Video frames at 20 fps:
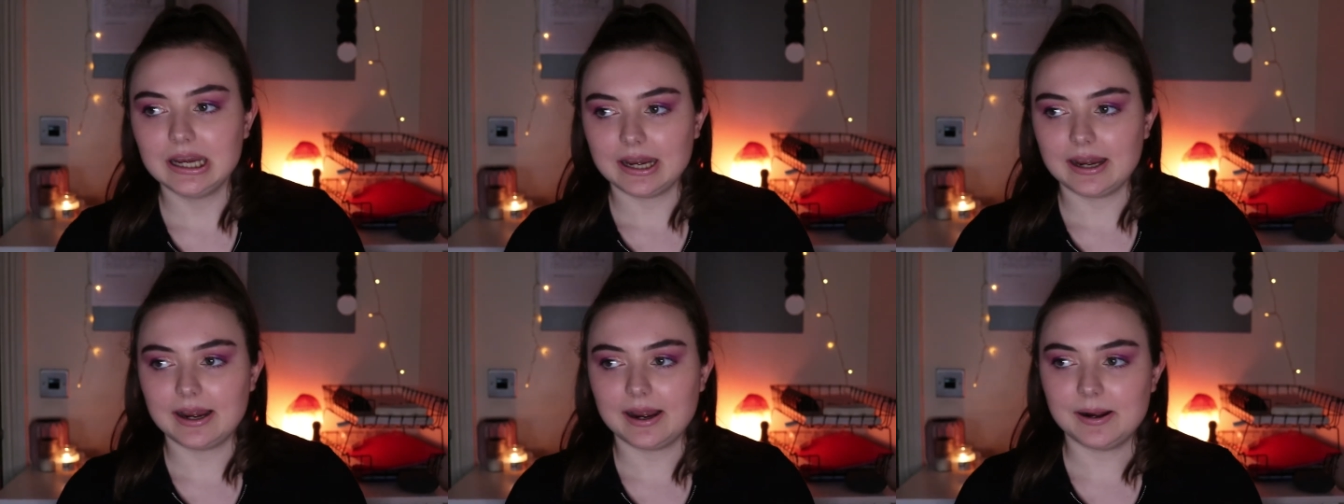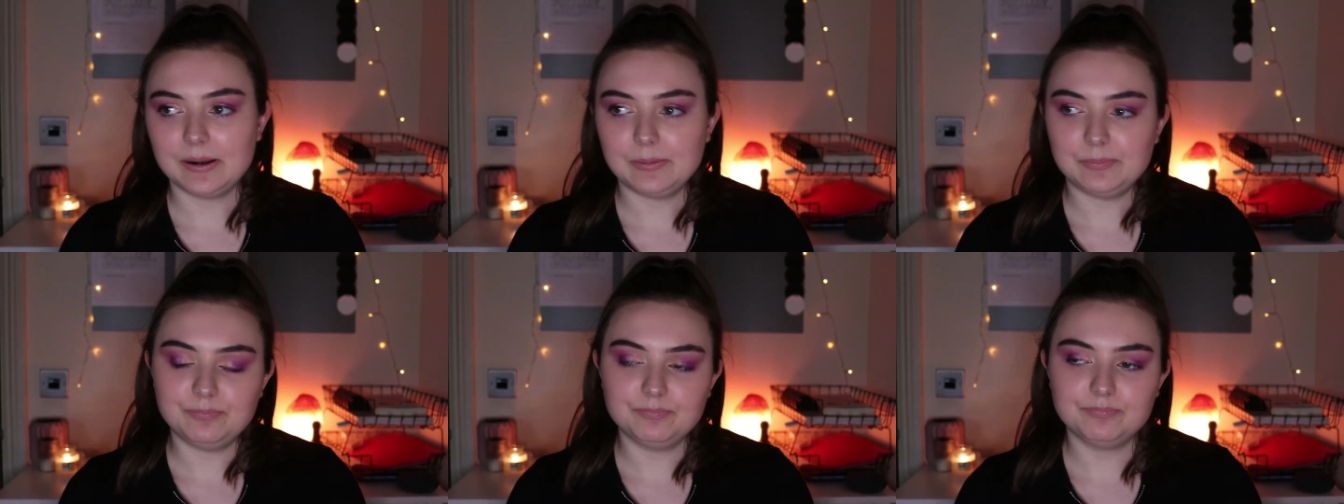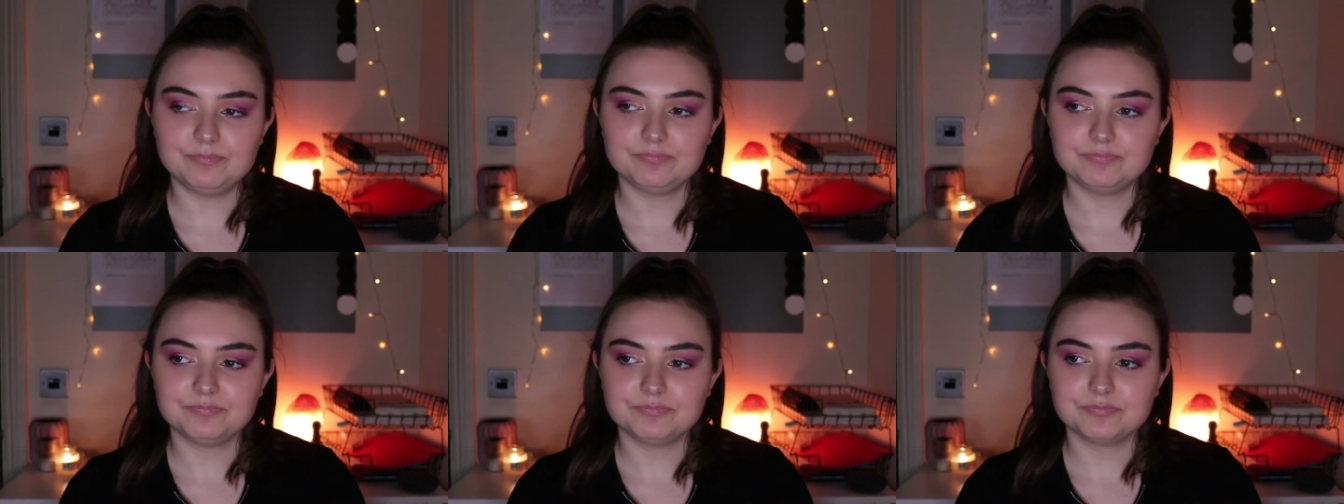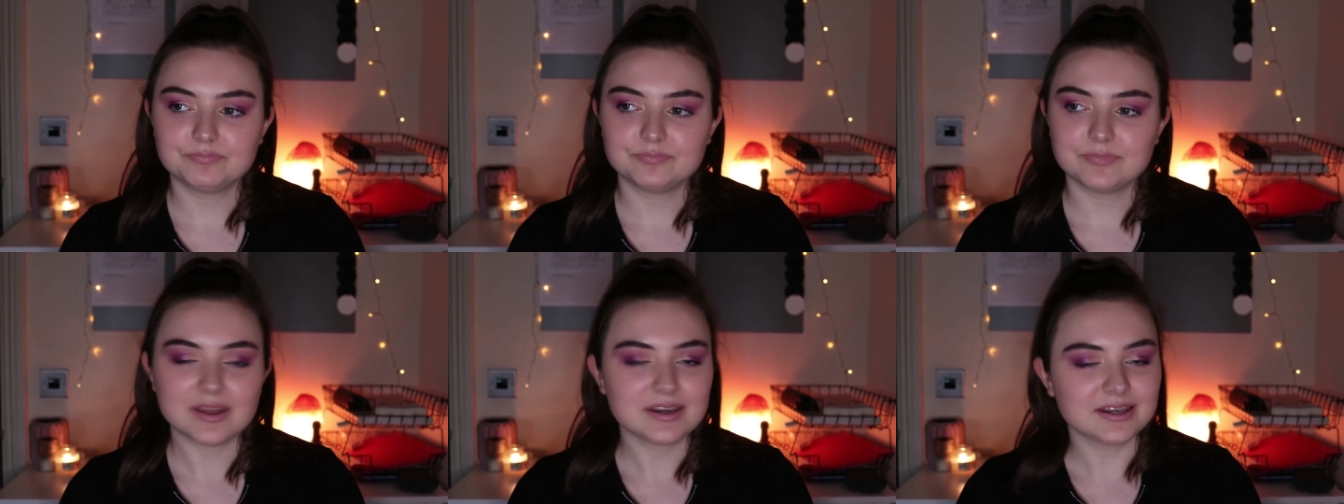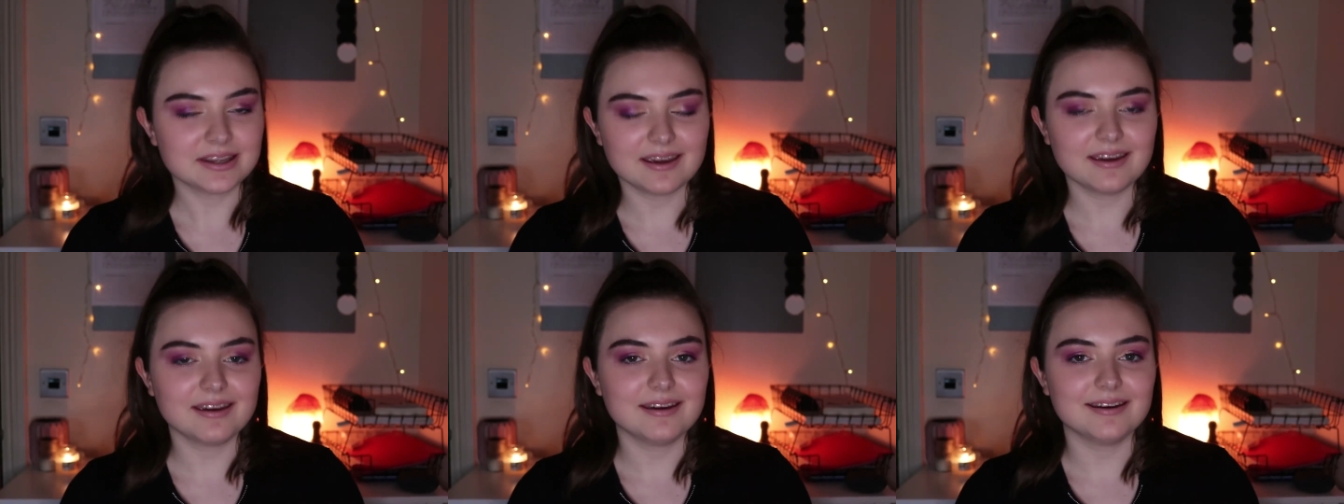
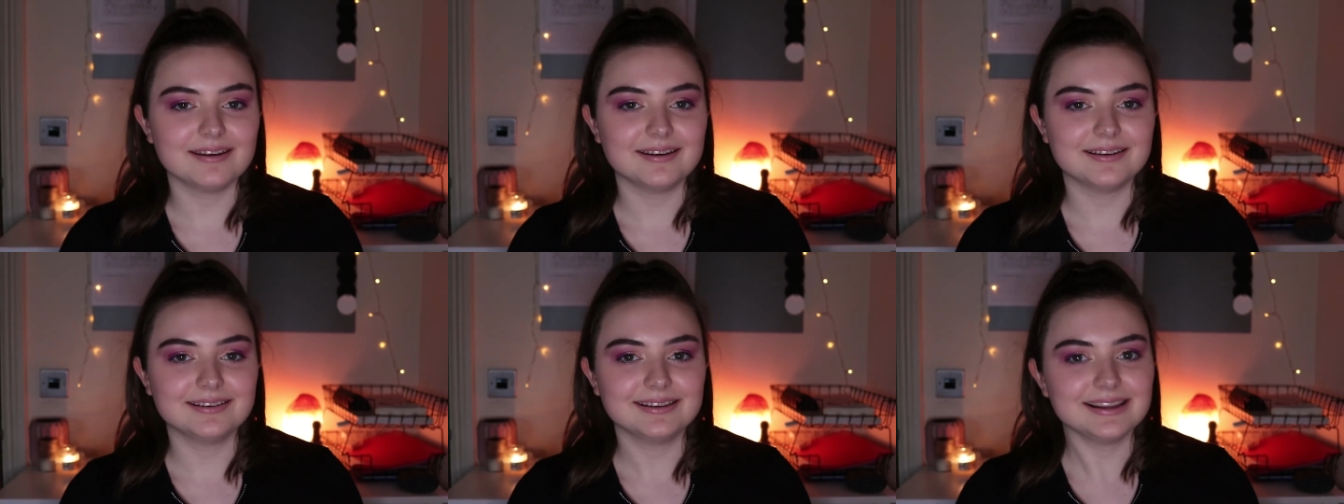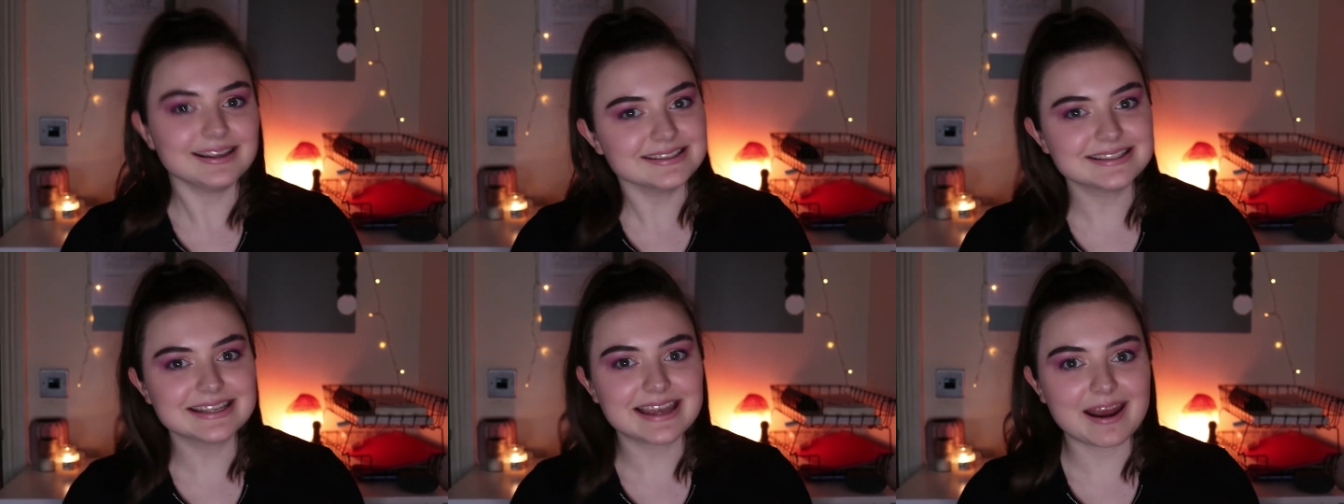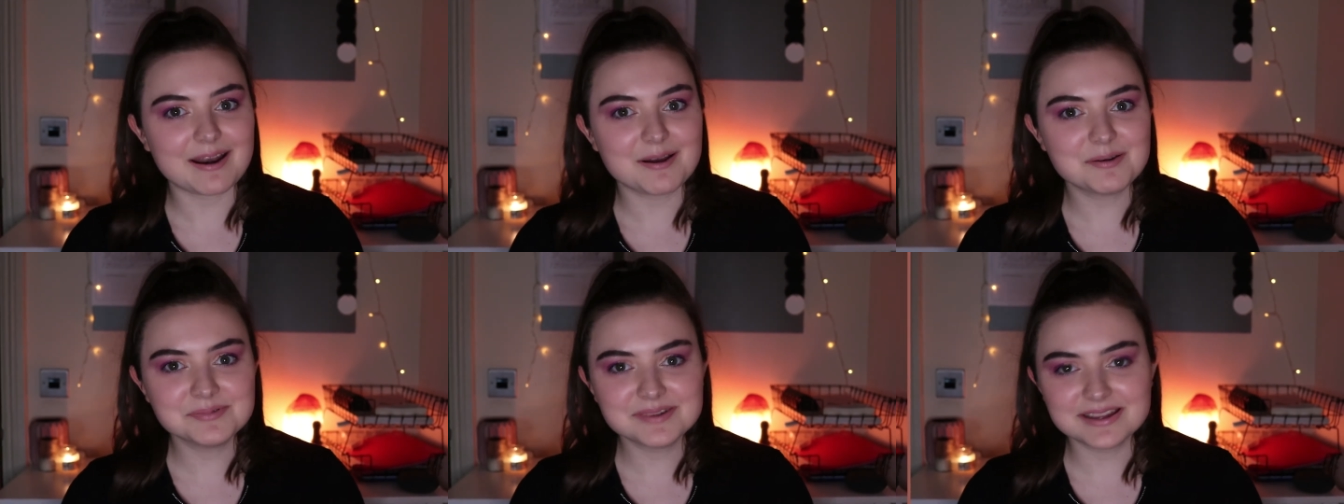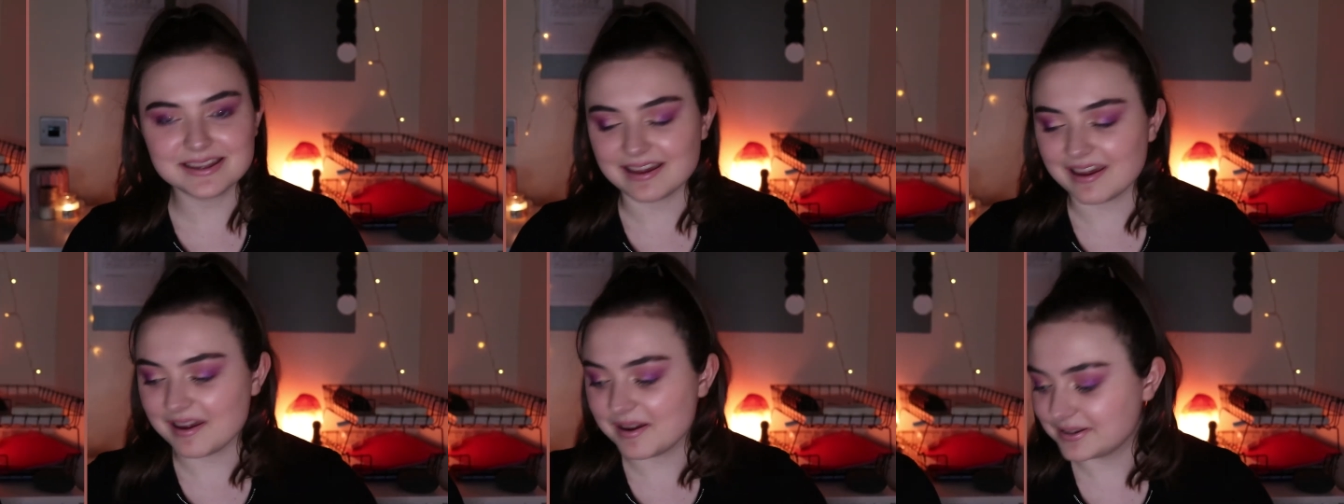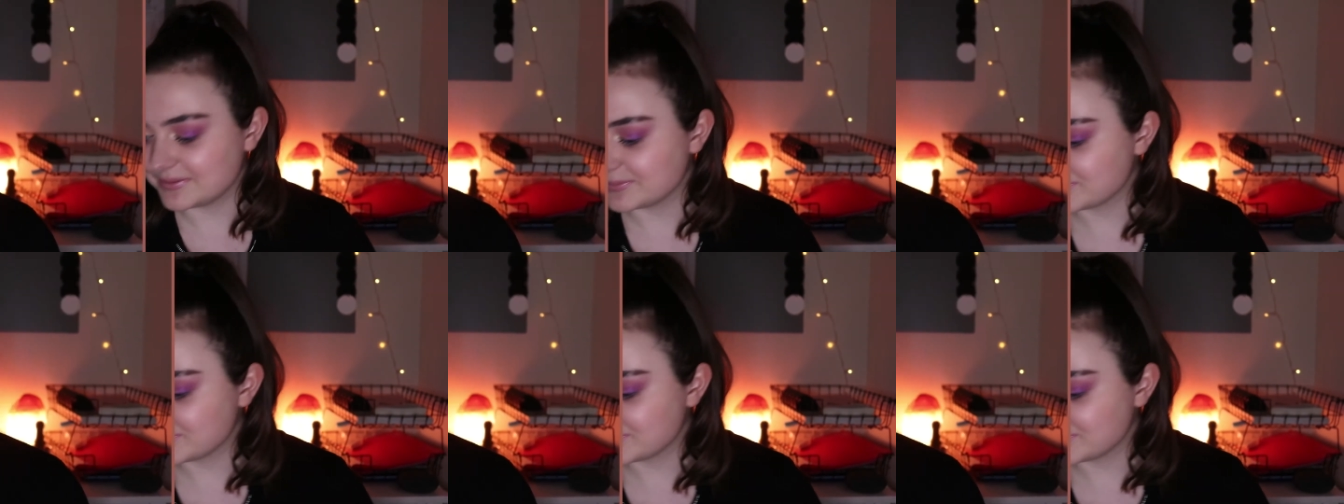Yeah, let's get on with it.